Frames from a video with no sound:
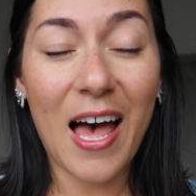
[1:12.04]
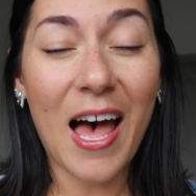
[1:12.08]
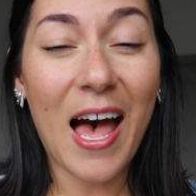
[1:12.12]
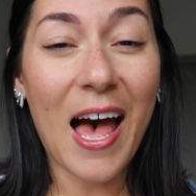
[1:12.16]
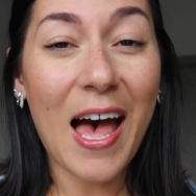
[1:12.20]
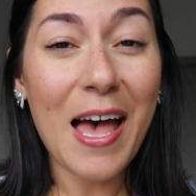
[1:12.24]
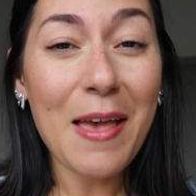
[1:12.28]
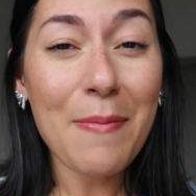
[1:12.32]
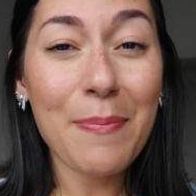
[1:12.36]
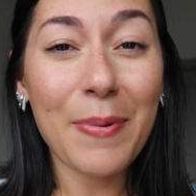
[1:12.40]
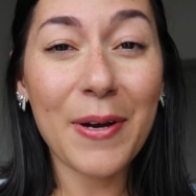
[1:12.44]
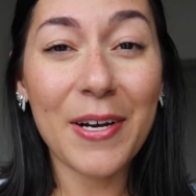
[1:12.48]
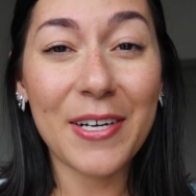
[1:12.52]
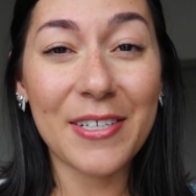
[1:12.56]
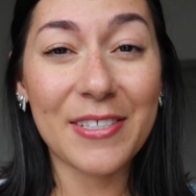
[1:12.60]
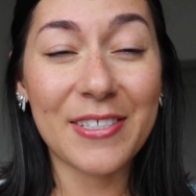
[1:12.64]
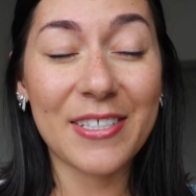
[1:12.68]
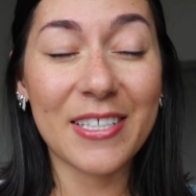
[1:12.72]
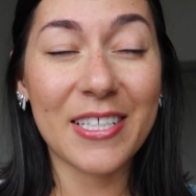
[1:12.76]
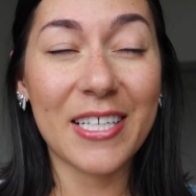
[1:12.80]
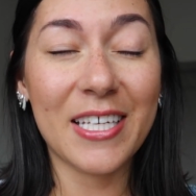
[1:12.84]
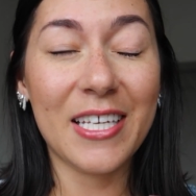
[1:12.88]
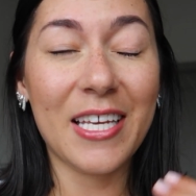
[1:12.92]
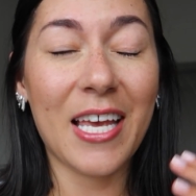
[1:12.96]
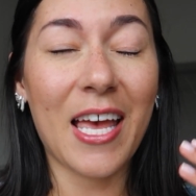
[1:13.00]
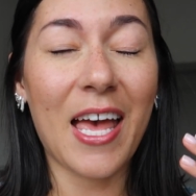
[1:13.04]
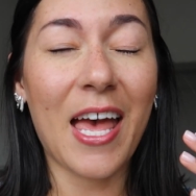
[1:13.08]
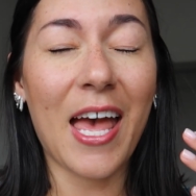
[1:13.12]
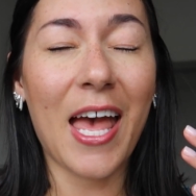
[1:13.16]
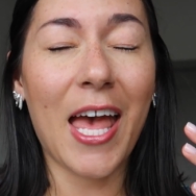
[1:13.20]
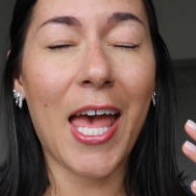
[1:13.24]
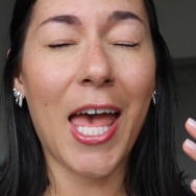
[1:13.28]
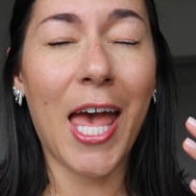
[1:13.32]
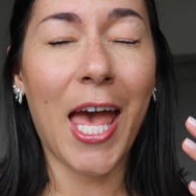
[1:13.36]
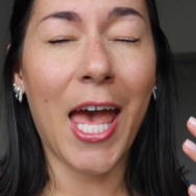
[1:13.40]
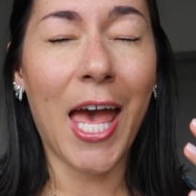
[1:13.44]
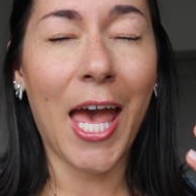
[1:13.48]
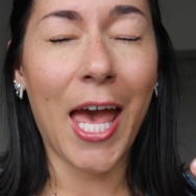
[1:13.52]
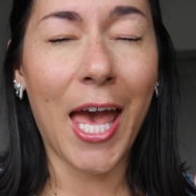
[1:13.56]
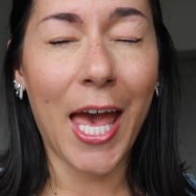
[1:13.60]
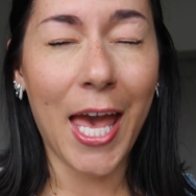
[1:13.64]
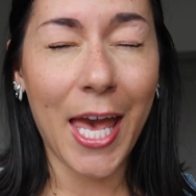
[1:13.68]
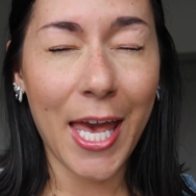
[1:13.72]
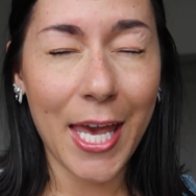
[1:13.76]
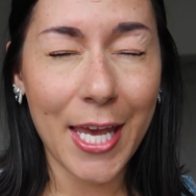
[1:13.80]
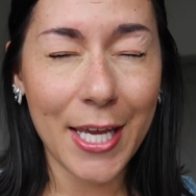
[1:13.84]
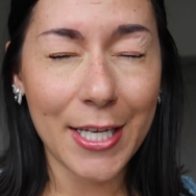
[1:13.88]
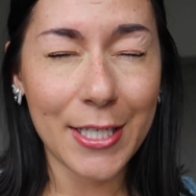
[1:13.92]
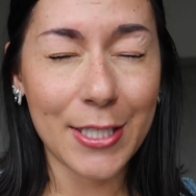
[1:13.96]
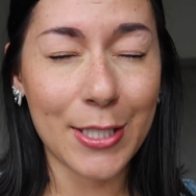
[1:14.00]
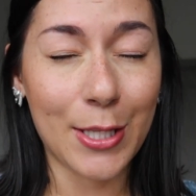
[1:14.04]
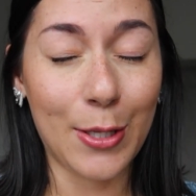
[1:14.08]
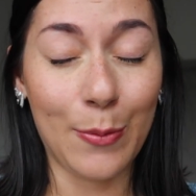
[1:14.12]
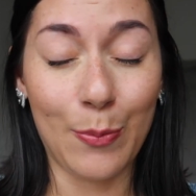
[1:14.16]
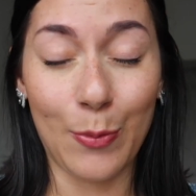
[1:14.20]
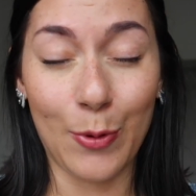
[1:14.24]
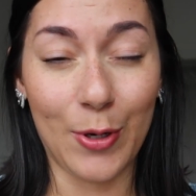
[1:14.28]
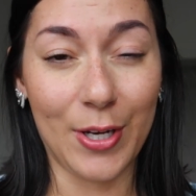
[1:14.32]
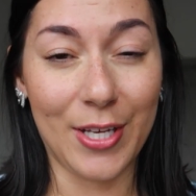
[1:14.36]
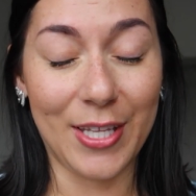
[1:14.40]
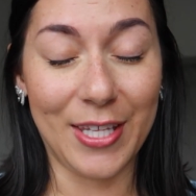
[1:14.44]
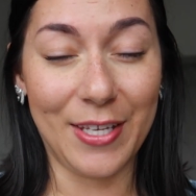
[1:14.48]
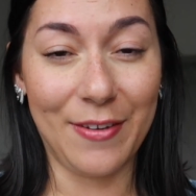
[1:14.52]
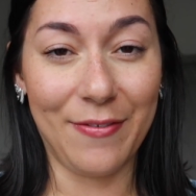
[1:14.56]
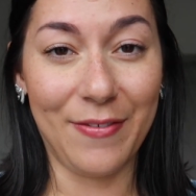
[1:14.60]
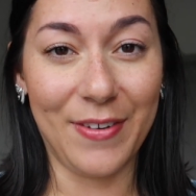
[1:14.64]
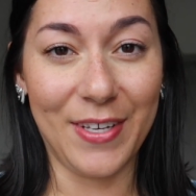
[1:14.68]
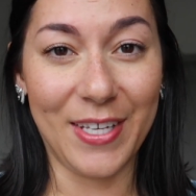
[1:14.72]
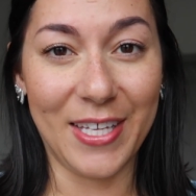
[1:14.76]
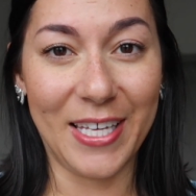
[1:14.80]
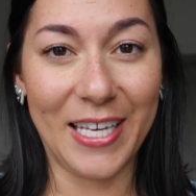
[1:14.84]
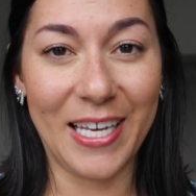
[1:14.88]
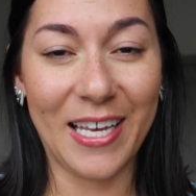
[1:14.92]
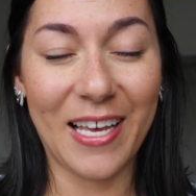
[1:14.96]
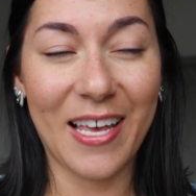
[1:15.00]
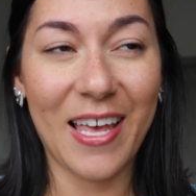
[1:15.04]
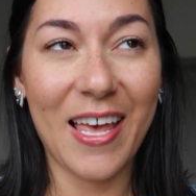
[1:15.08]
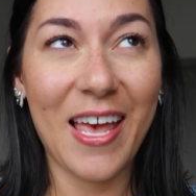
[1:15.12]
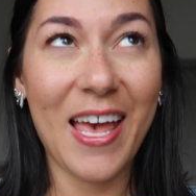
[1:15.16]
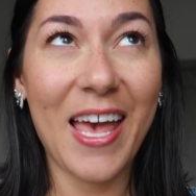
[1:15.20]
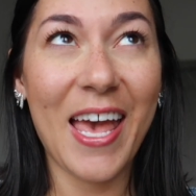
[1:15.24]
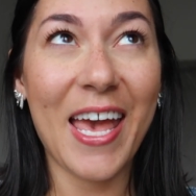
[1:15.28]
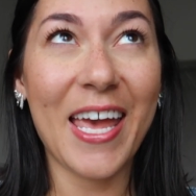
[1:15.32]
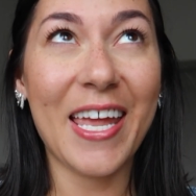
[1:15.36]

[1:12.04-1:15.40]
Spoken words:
I personally hate the prickly feeling,